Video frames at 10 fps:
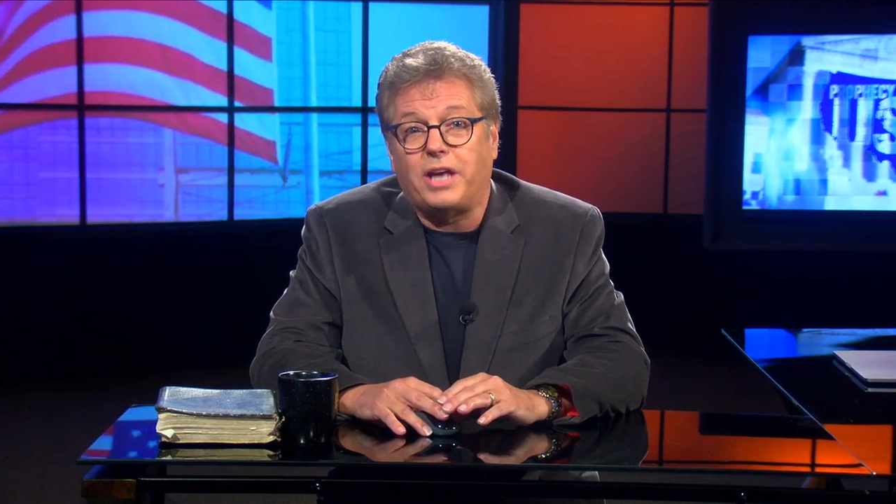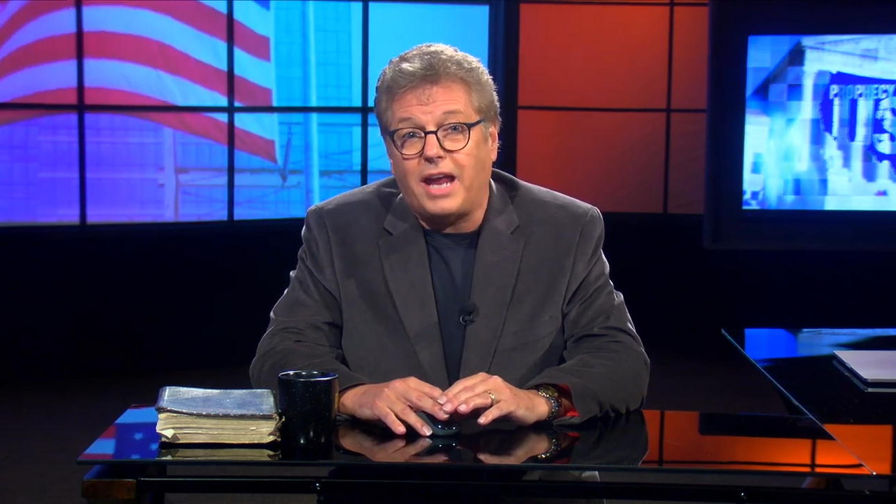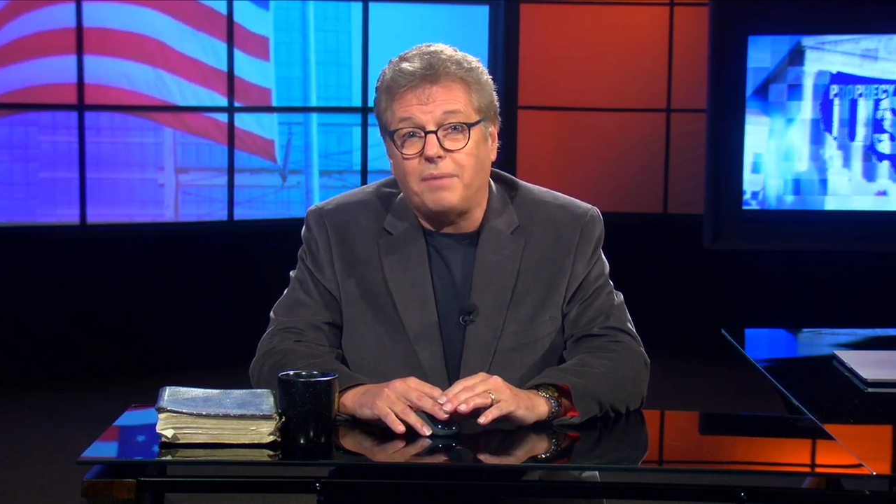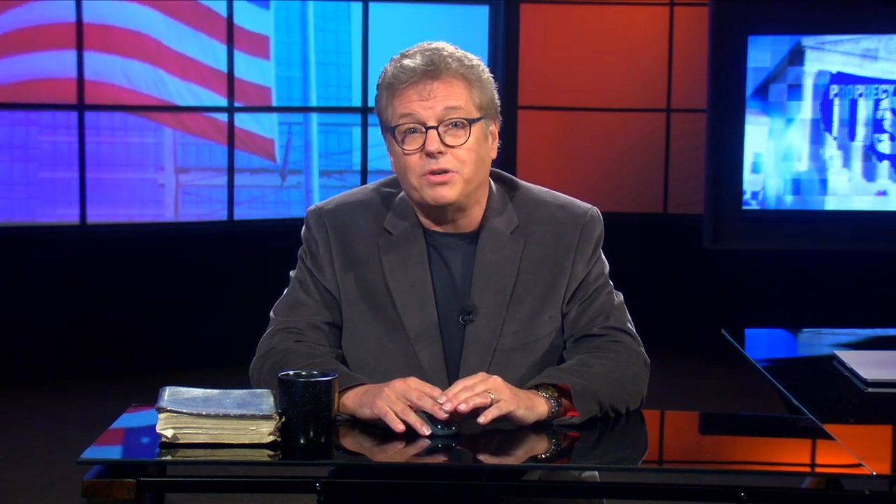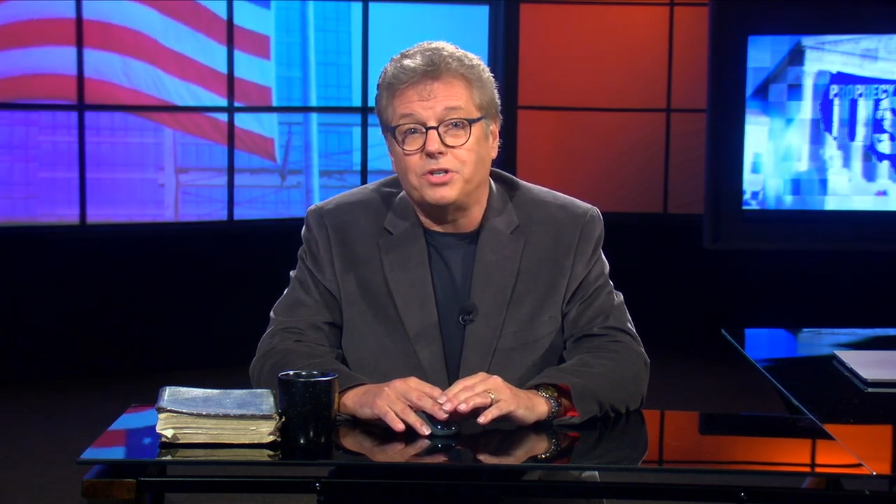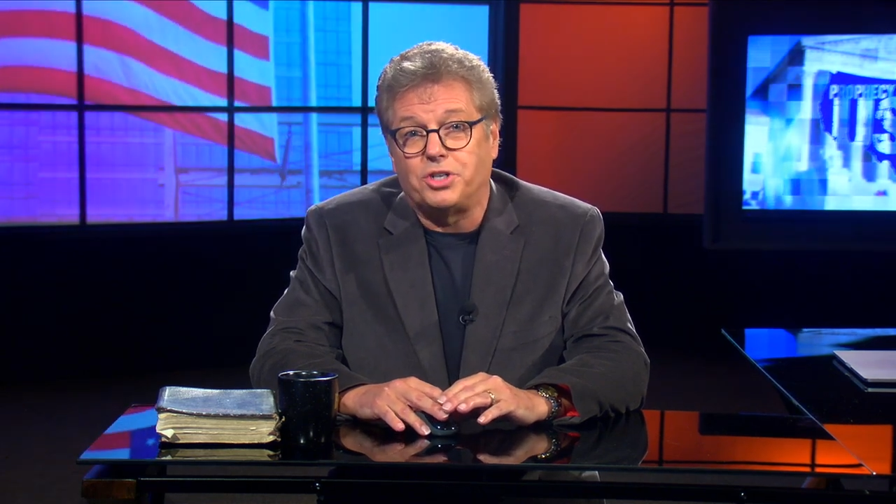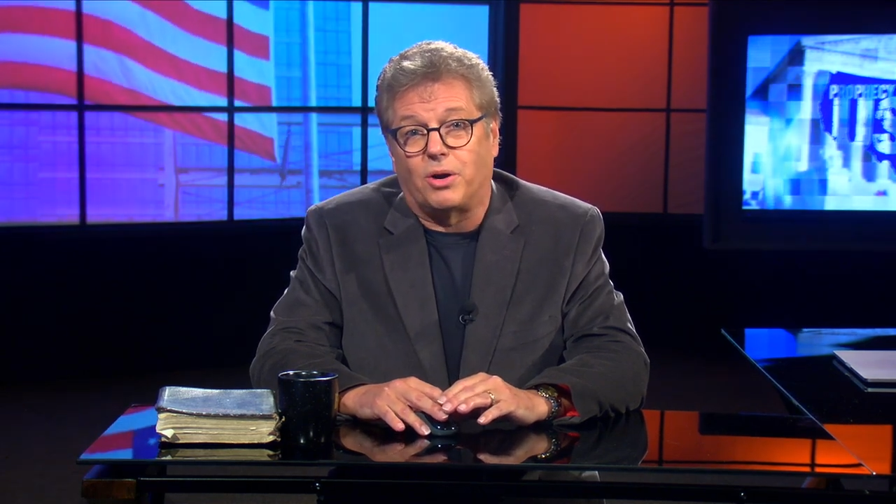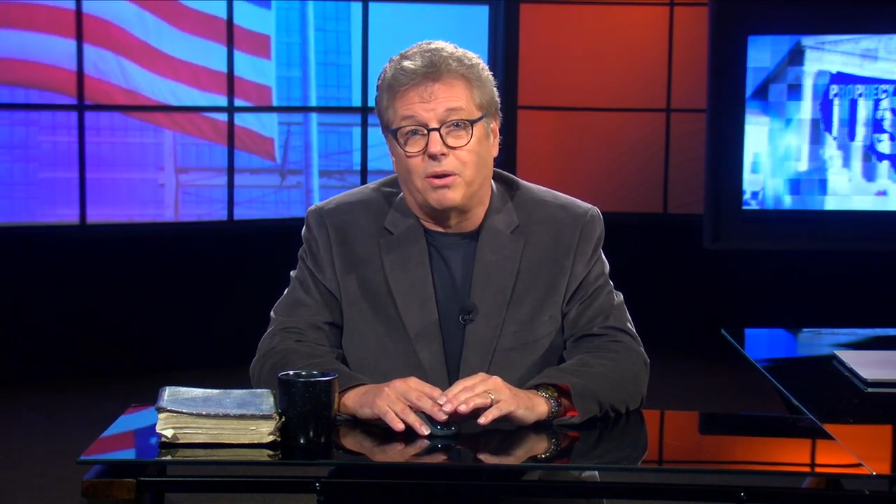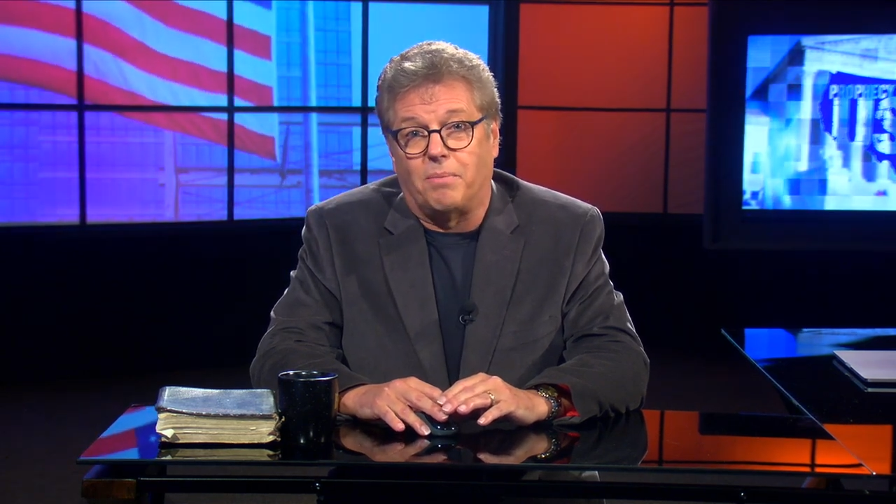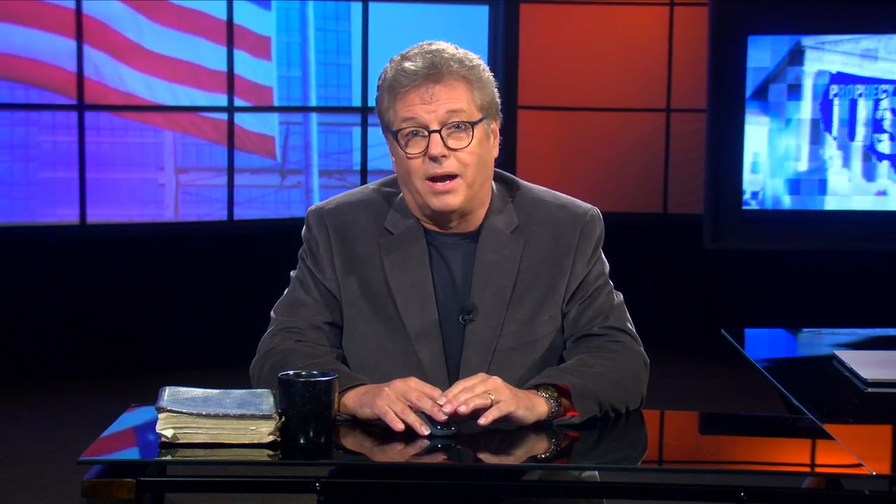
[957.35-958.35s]
came to
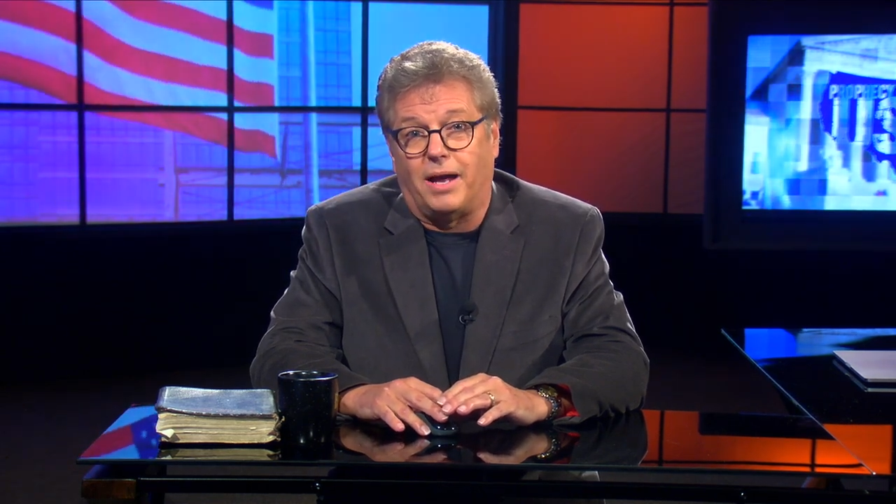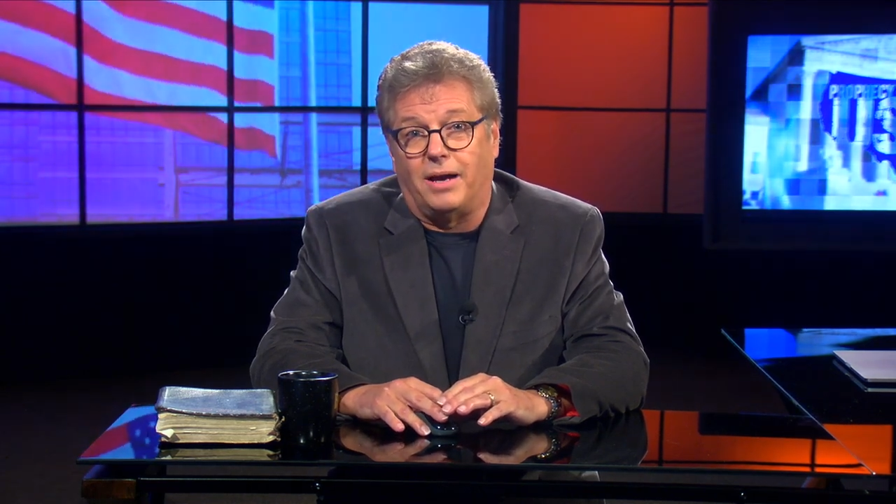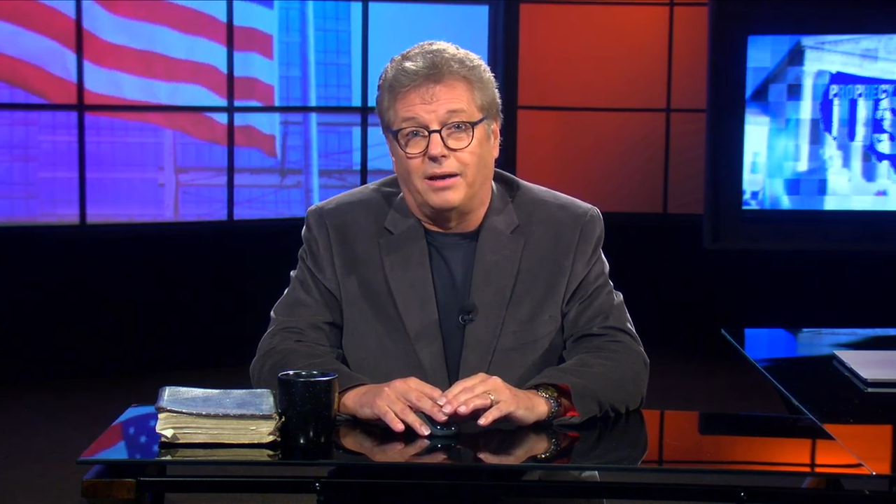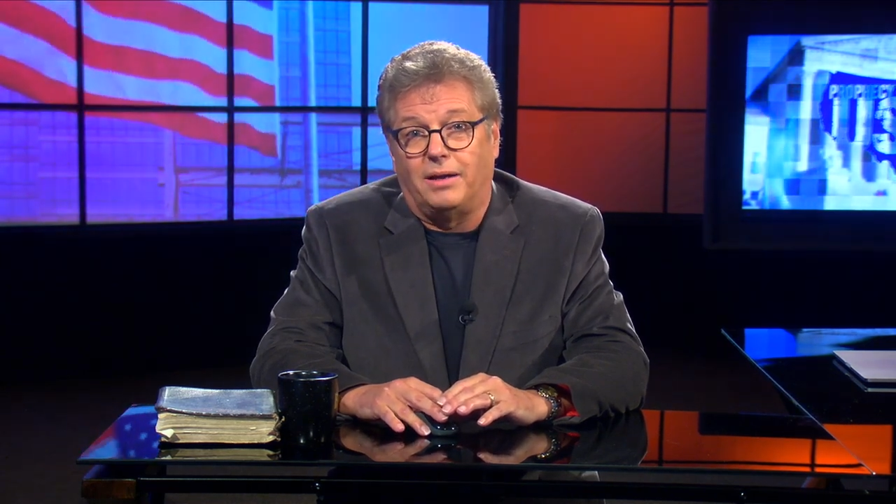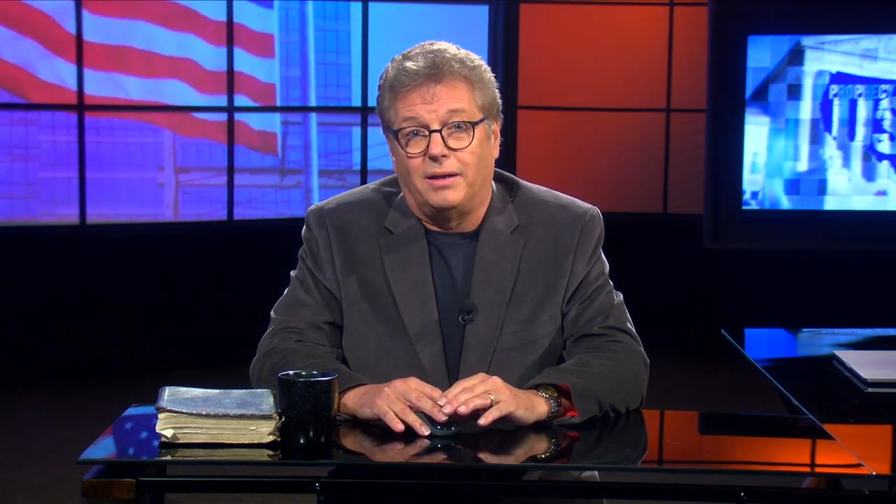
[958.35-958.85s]
Jeremiah,